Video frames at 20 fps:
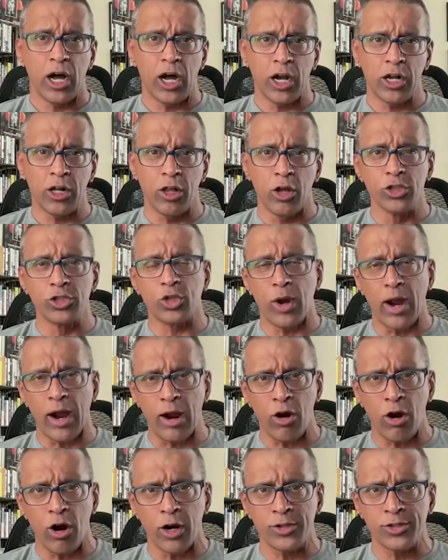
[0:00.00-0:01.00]
close to our
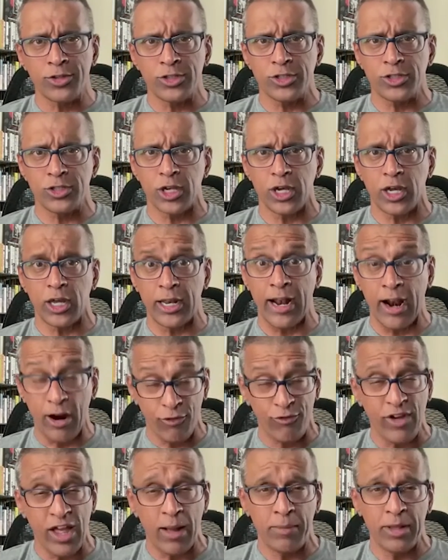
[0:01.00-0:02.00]
hearts and our
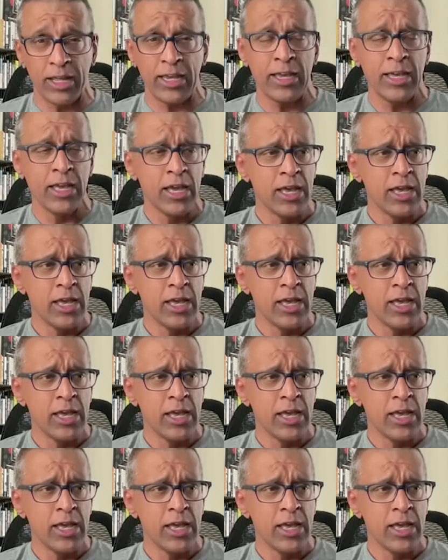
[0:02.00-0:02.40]
family,